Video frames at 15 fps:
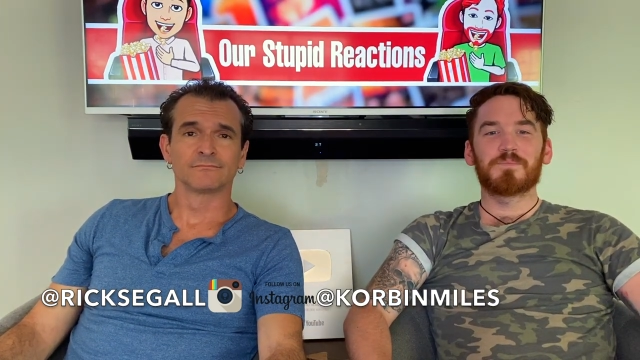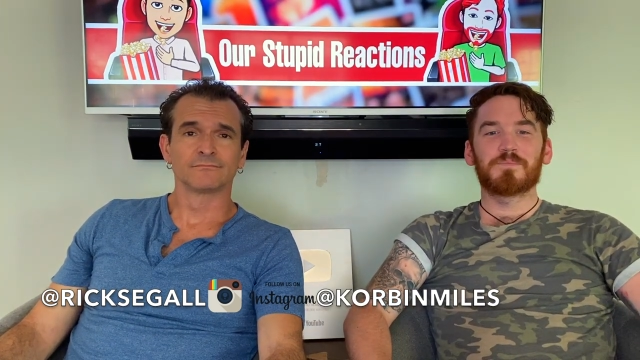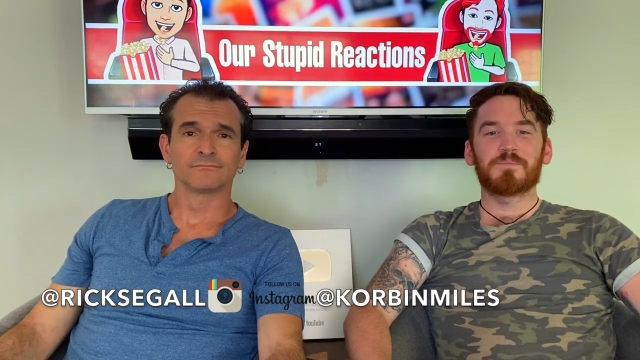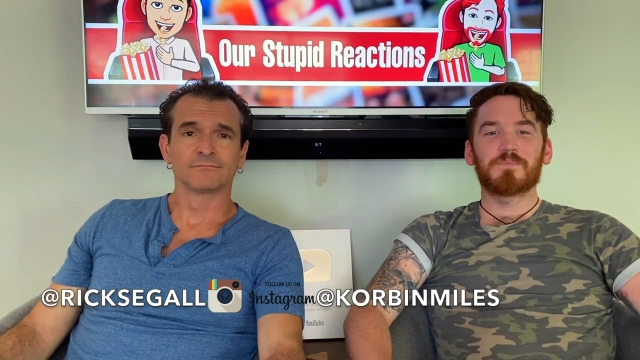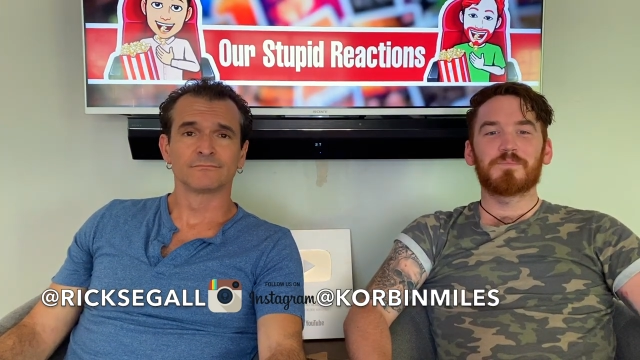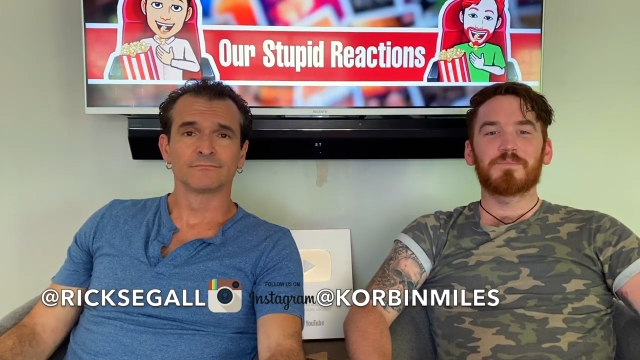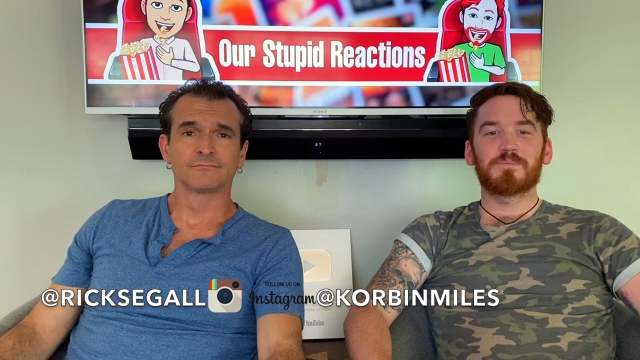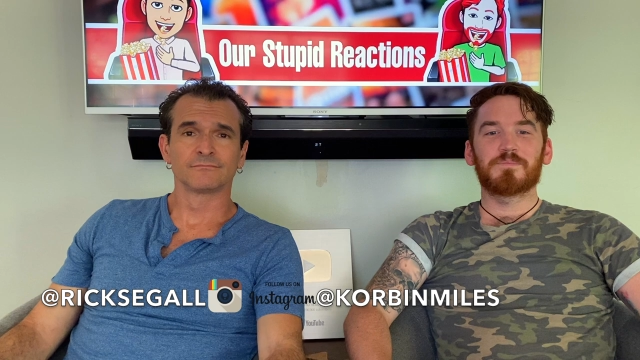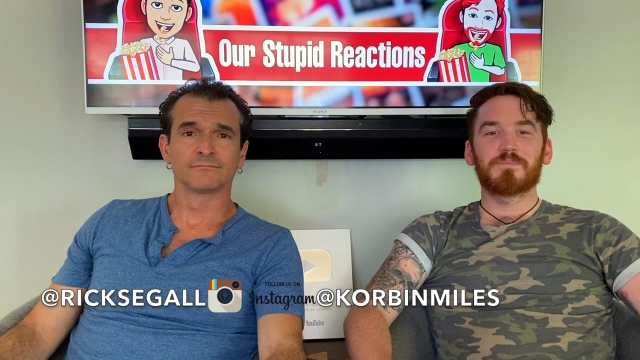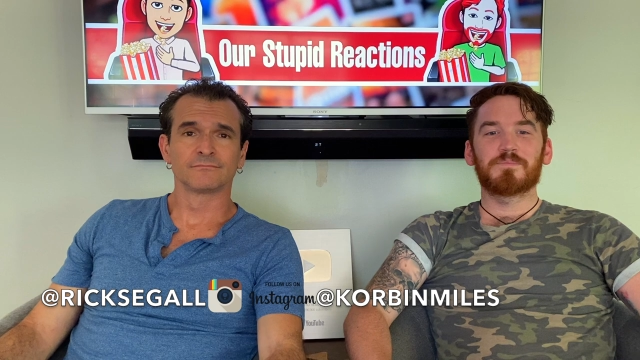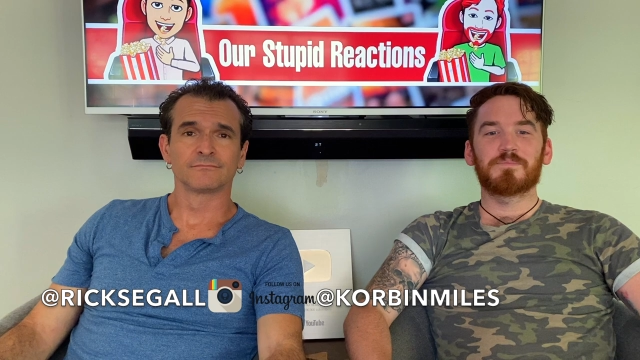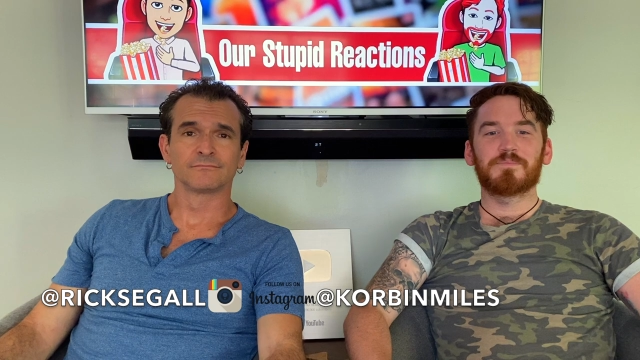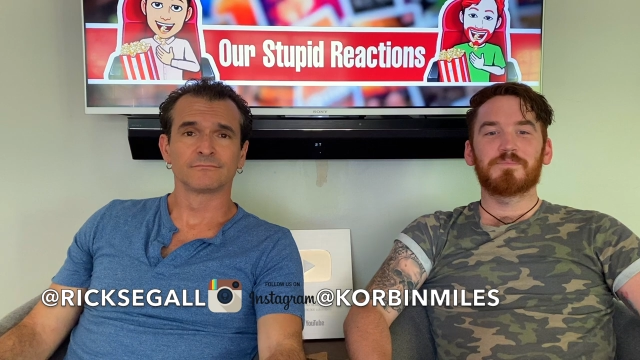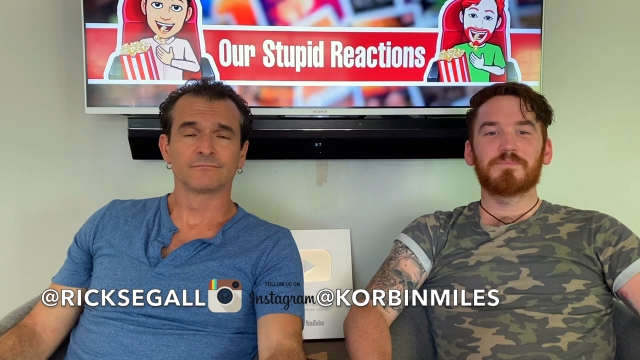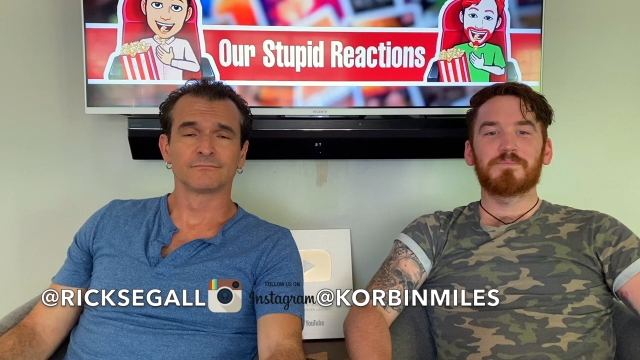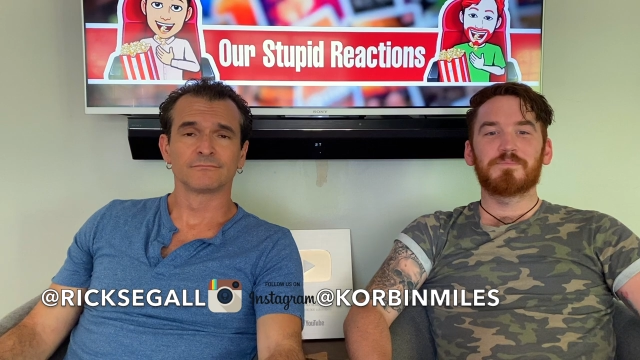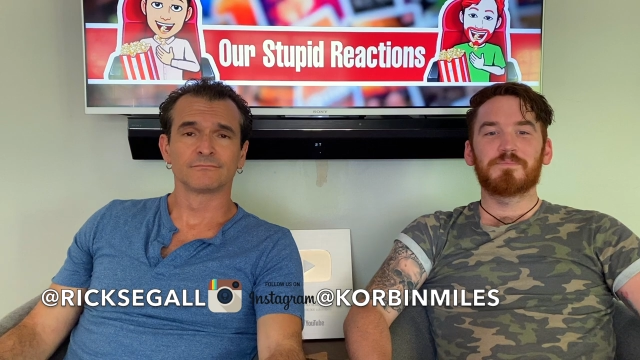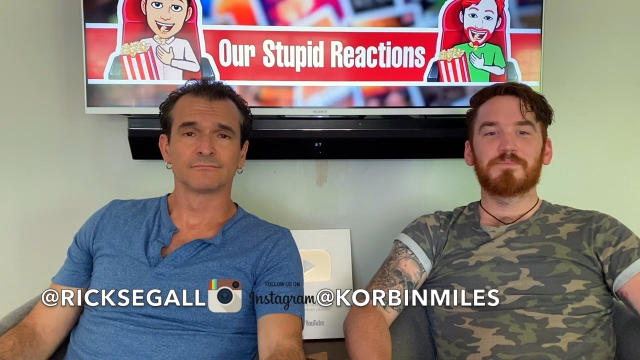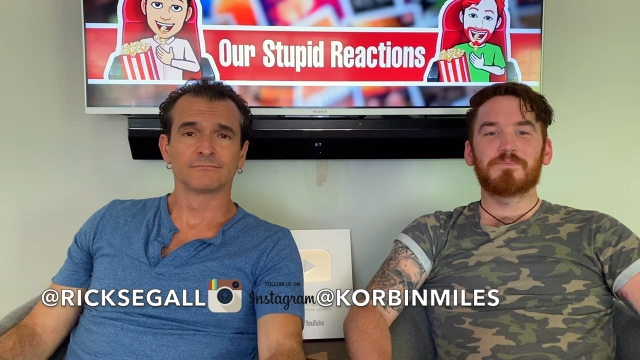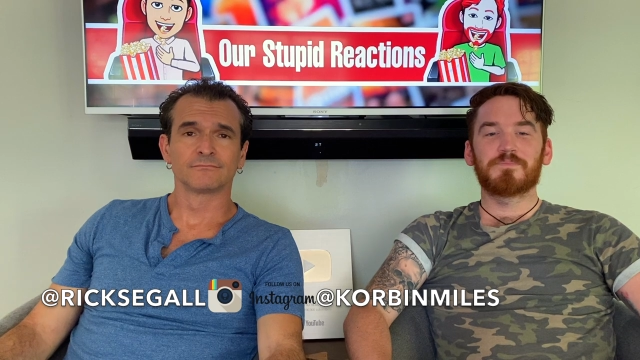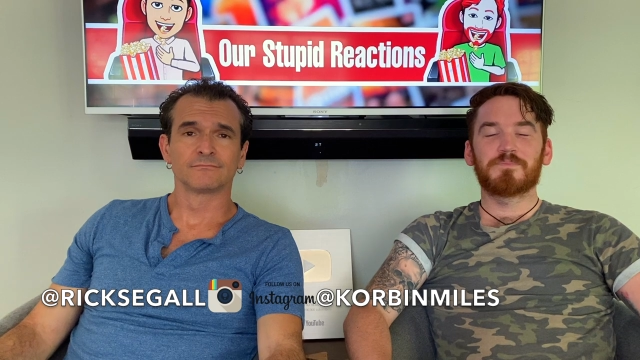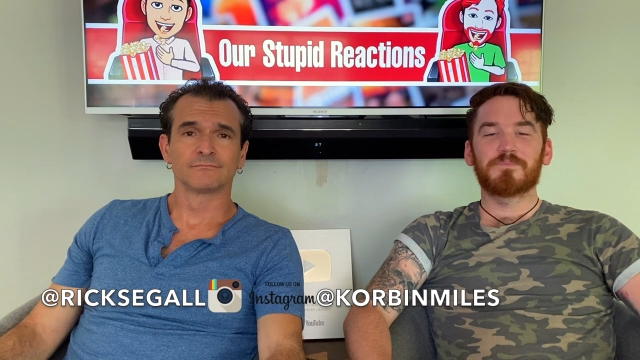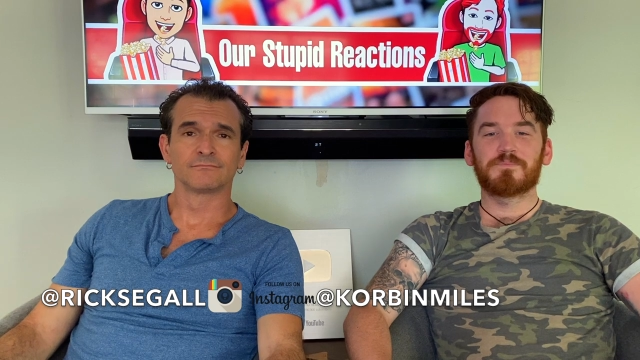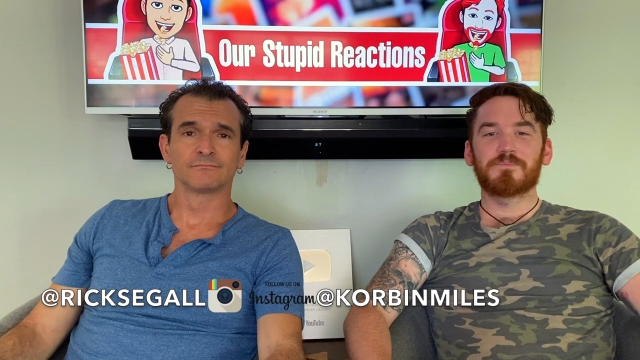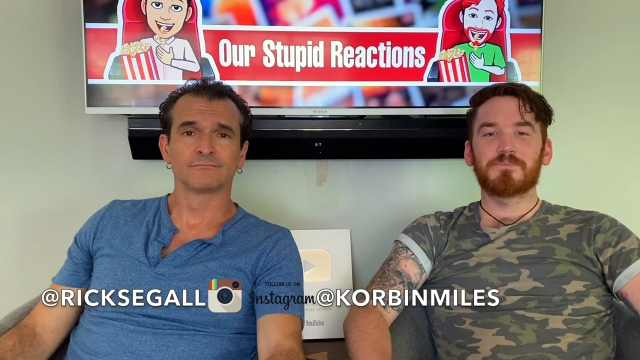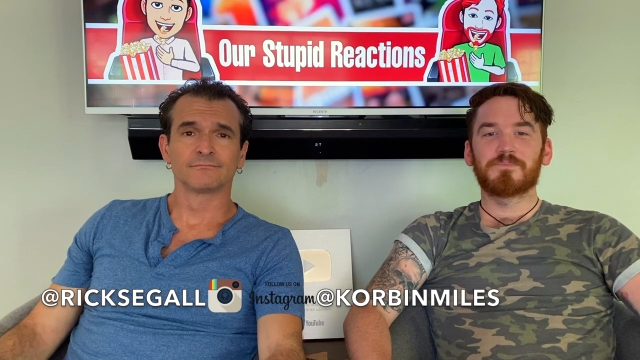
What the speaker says: [no speech]